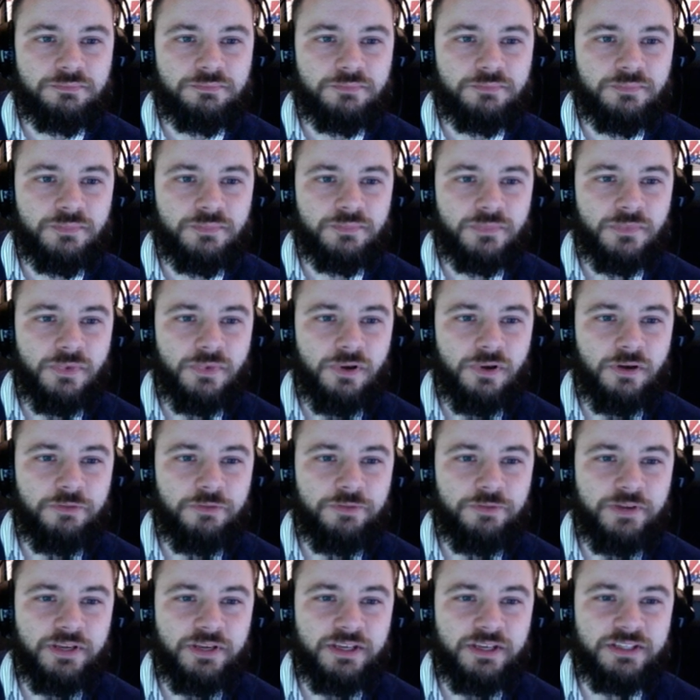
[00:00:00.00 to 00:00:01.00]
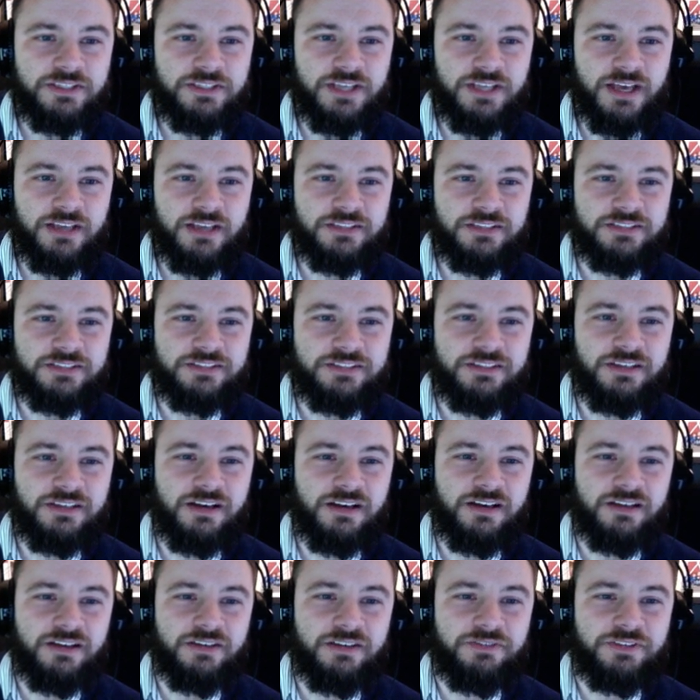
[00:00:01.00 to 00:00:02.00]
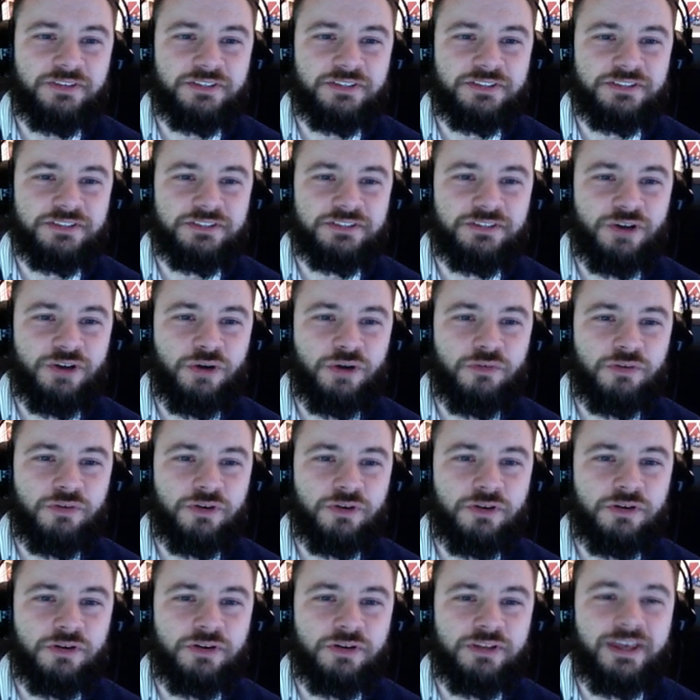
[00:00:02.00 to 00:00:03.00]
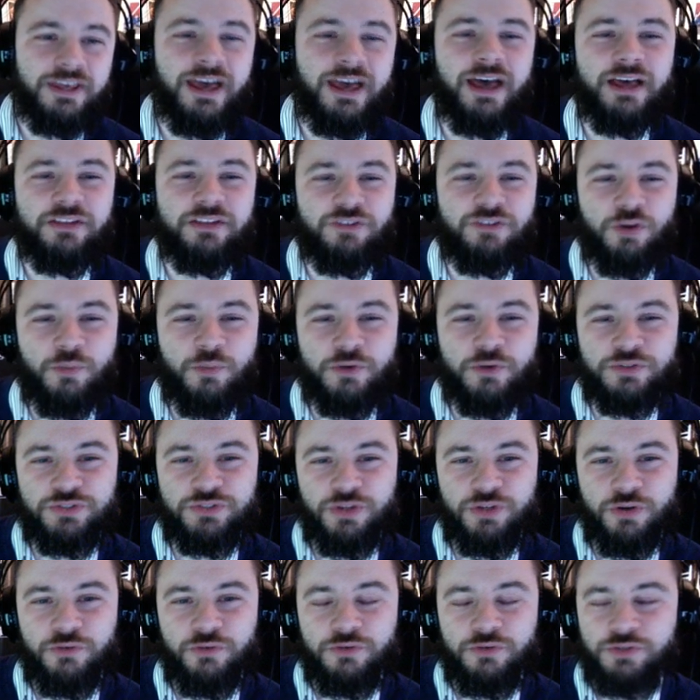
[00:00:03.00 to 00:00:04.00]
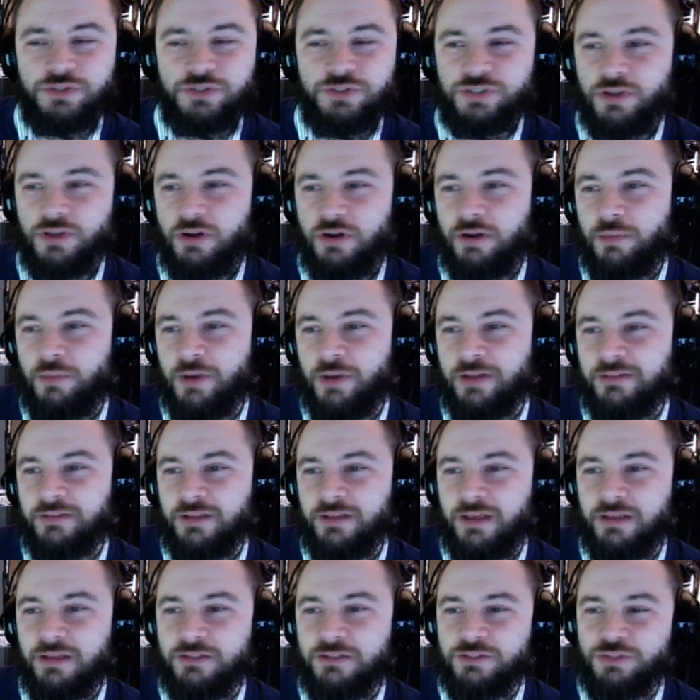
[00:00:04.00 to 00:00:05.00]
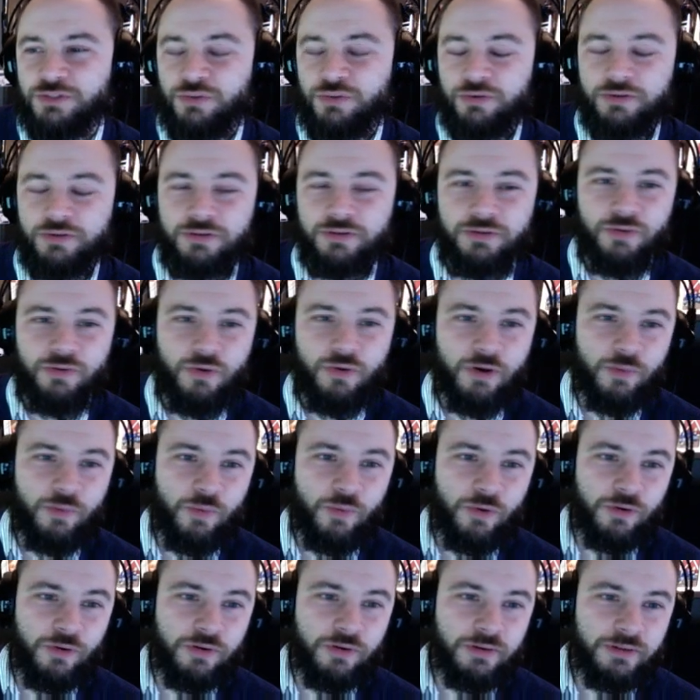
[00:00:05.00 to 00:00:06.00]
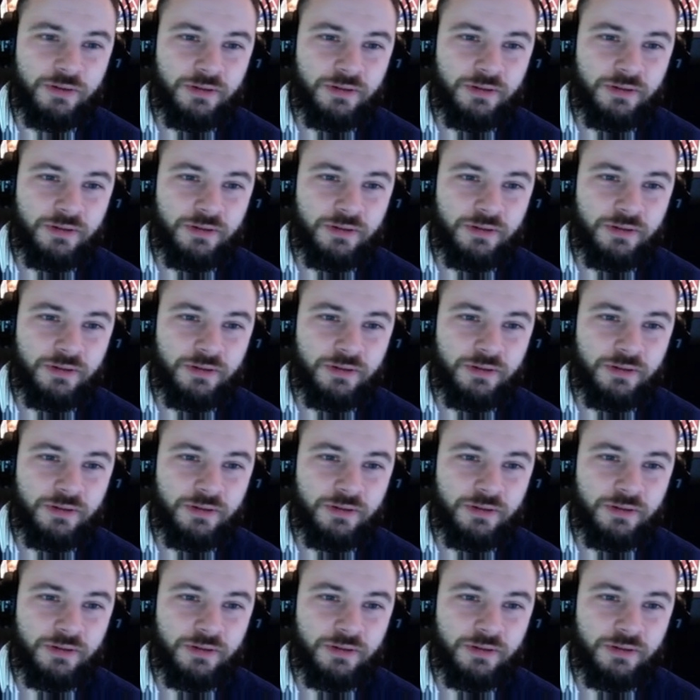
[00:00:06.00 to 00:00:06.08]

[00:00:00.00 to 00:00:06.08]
Well, Phoenix asked uh, if this is over. Yeah, it's almost over. Sorry about that. It's shorter than normal.